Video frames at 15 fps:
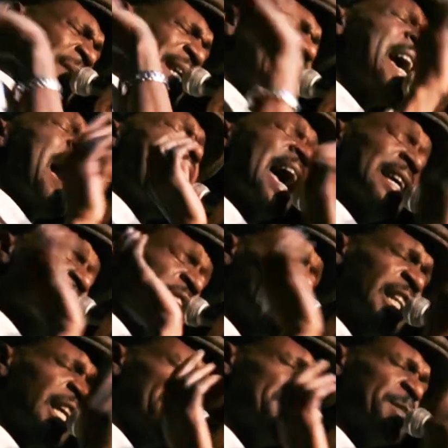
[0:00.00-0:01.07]
And as her
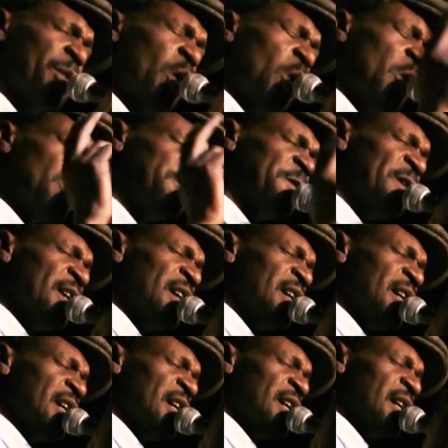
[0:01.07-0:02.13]
lips move,
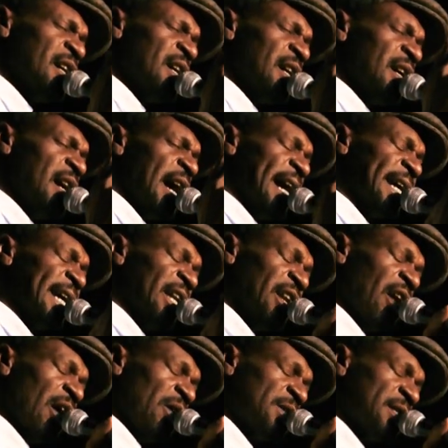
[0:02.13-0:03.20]
I get
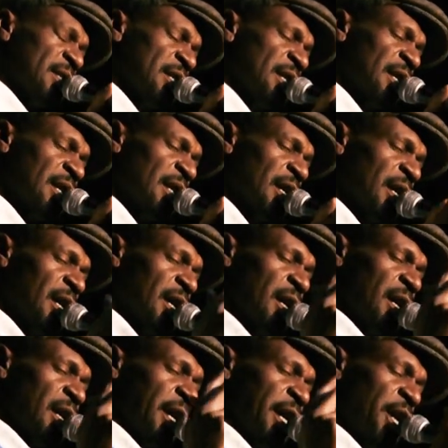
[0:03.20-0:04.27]
lost
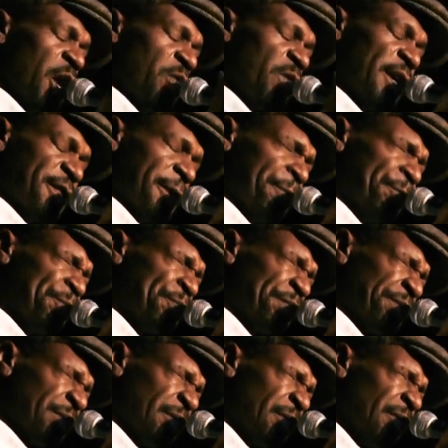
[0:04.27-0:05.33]
in her
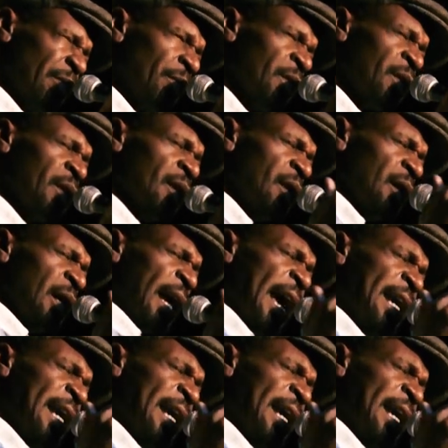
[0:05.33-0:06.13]
rhythm.